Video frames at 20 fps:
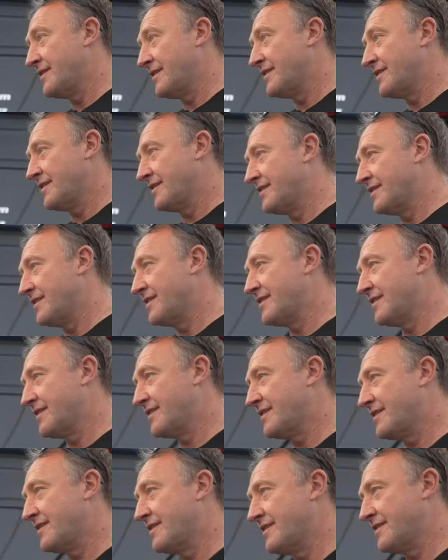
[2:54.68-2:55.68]

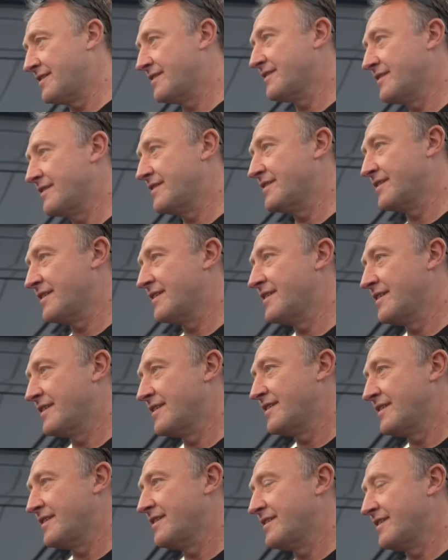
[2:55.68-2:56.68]

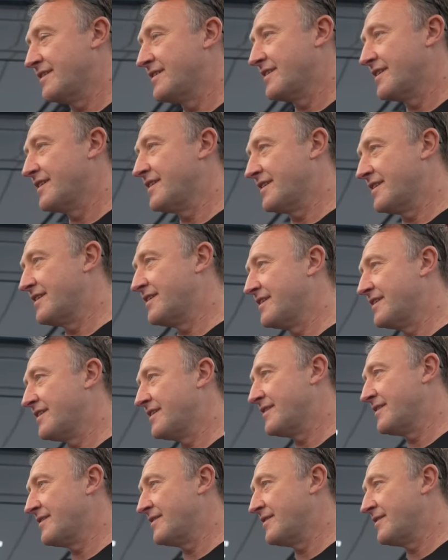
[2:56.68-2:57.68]

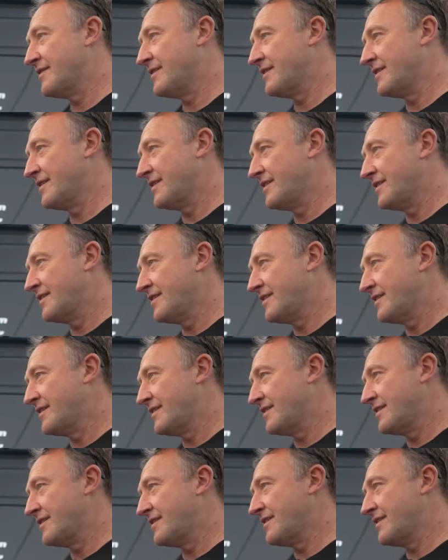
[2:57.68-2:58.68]

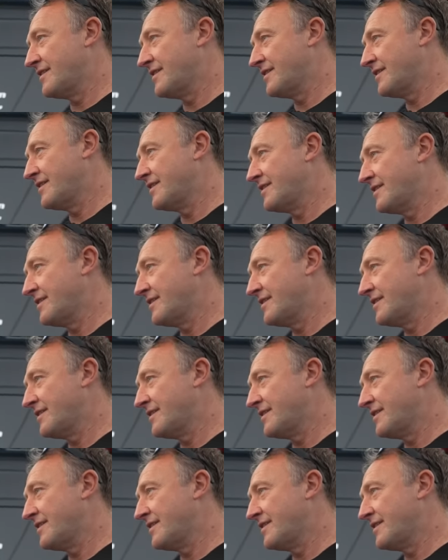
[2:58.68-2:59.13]
(silent)